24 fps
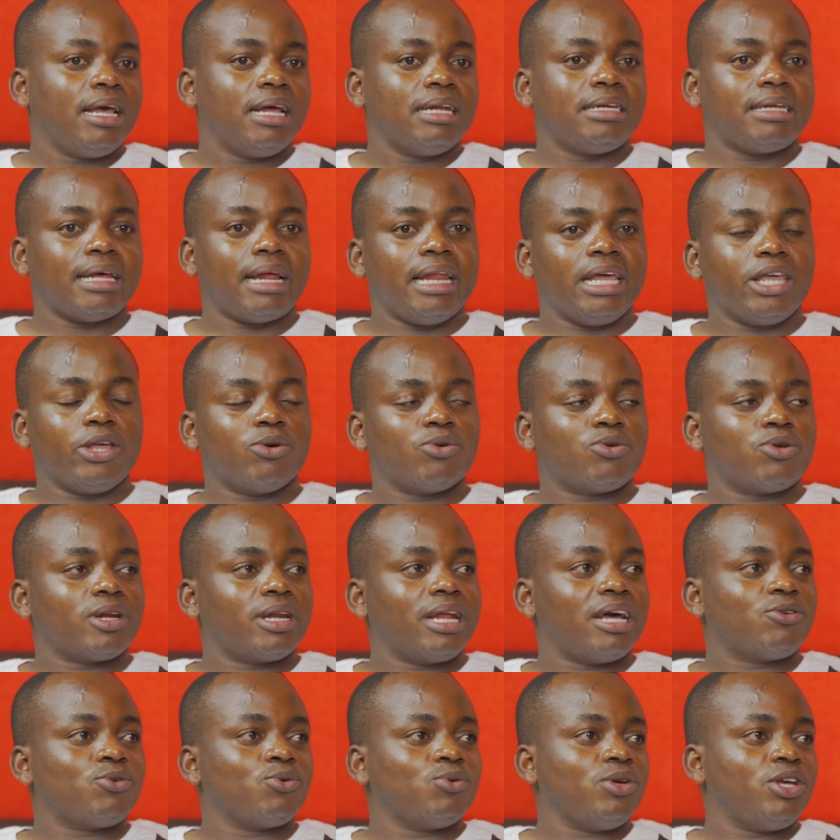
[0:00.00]
telling your
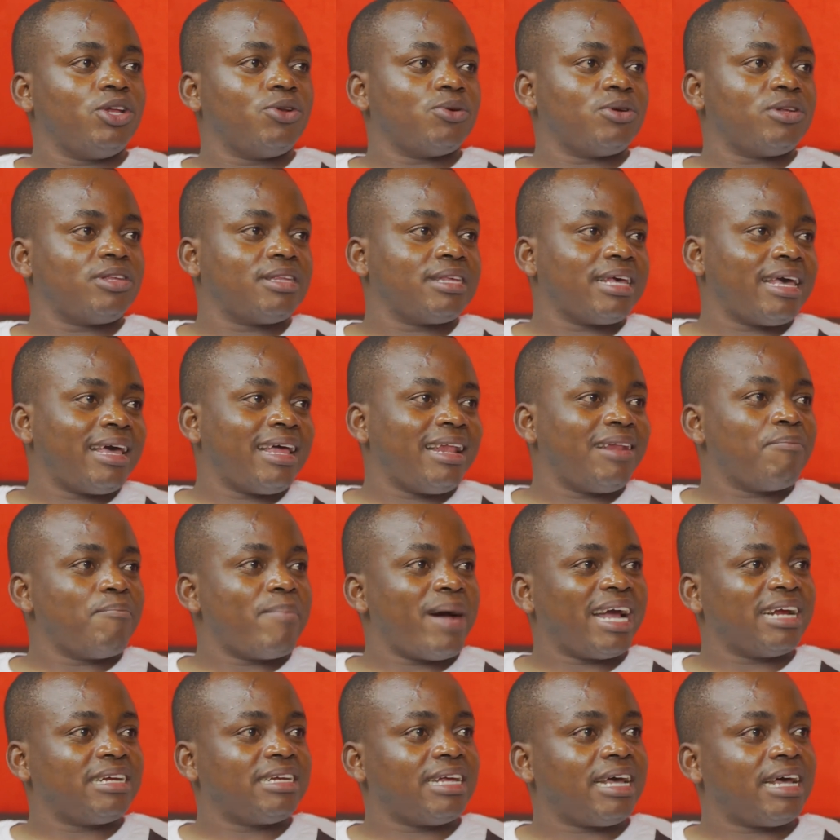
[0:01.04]
trader to, sell,
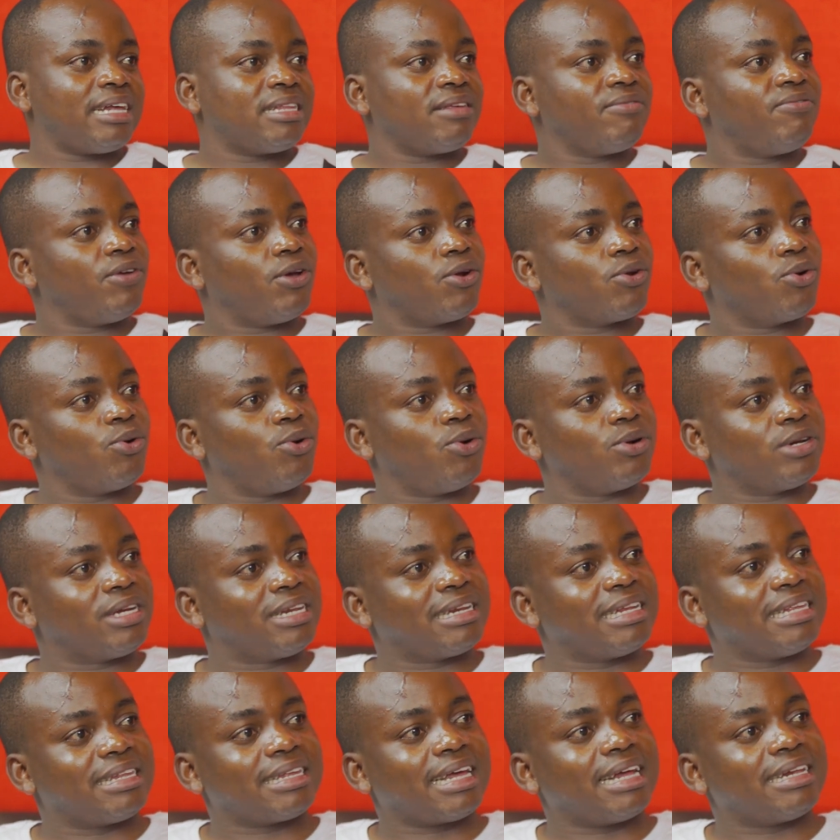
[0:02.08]
buy shares if you're not
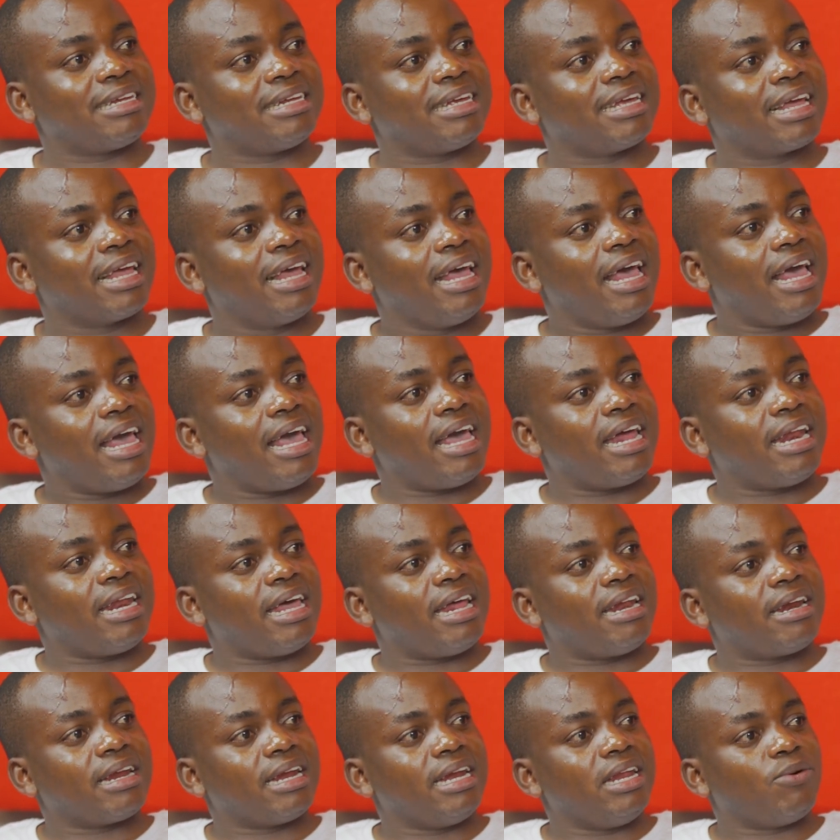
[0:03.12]
researching
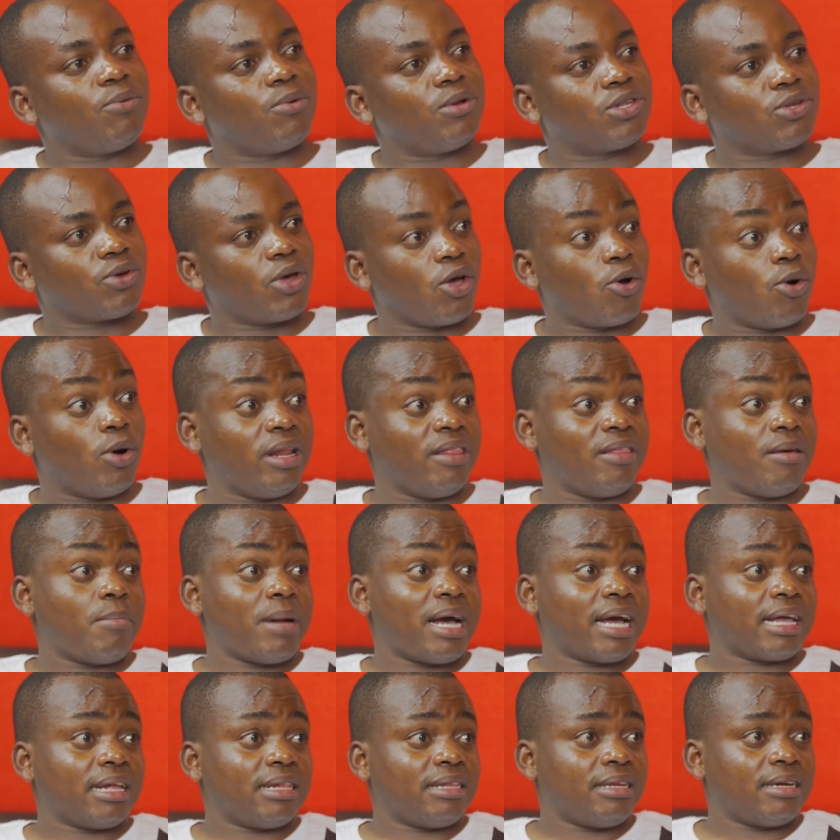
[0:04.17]
and reading what's going on in the
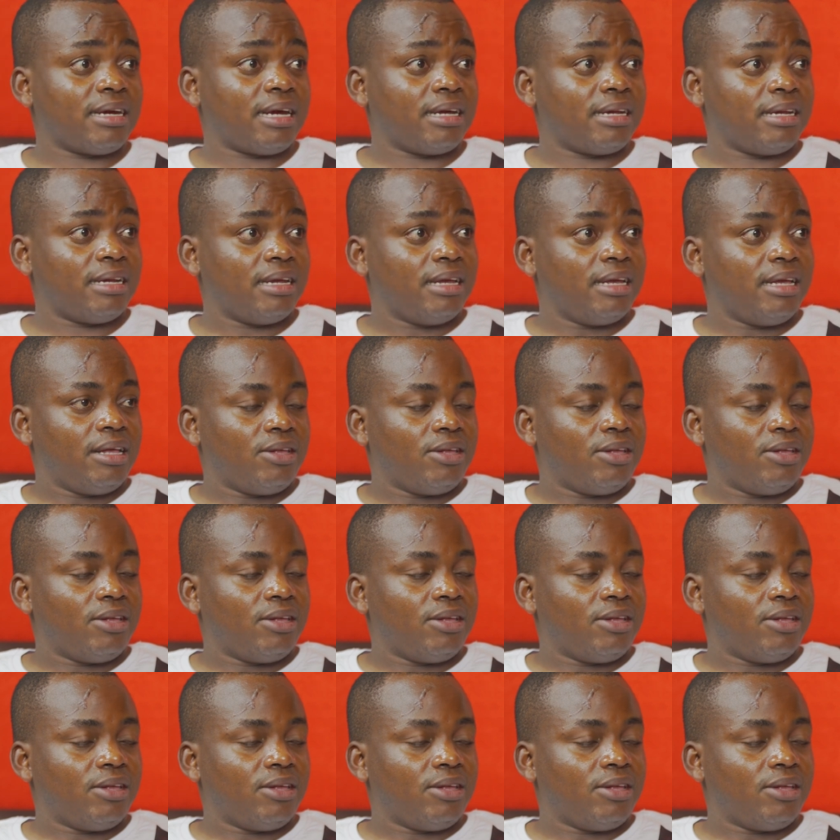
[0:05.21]
markets, right?